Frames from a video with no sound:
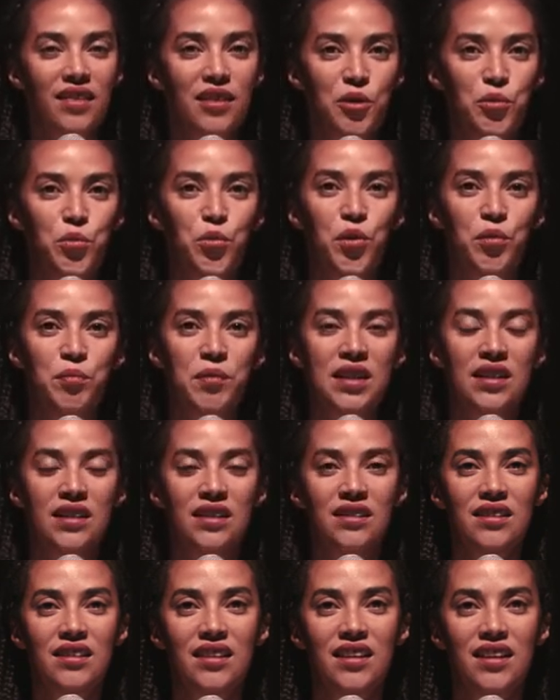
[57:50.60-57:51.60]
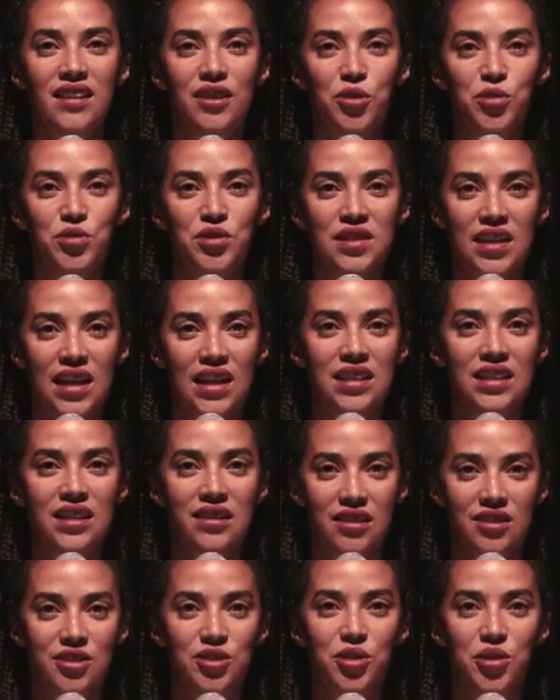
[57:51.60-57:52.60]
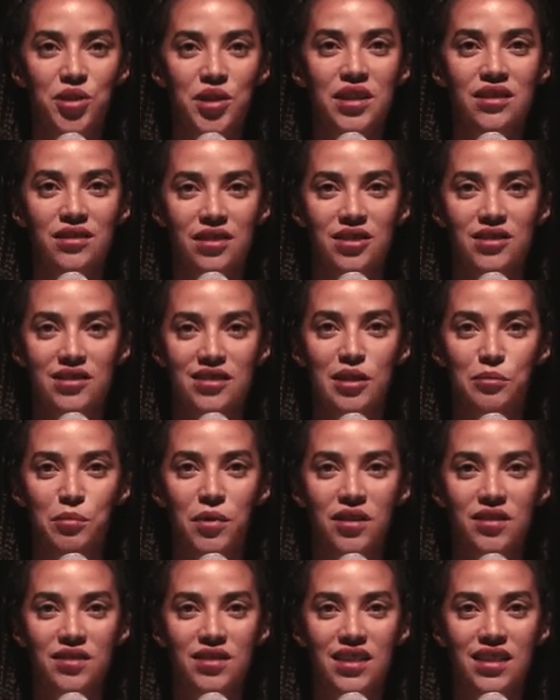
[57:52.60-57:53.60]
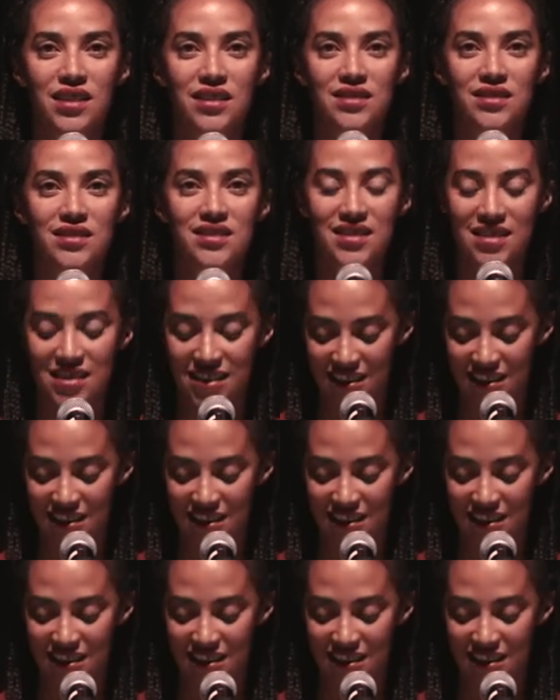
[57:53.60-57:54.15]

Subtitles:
the woman who's telling the story talks about that.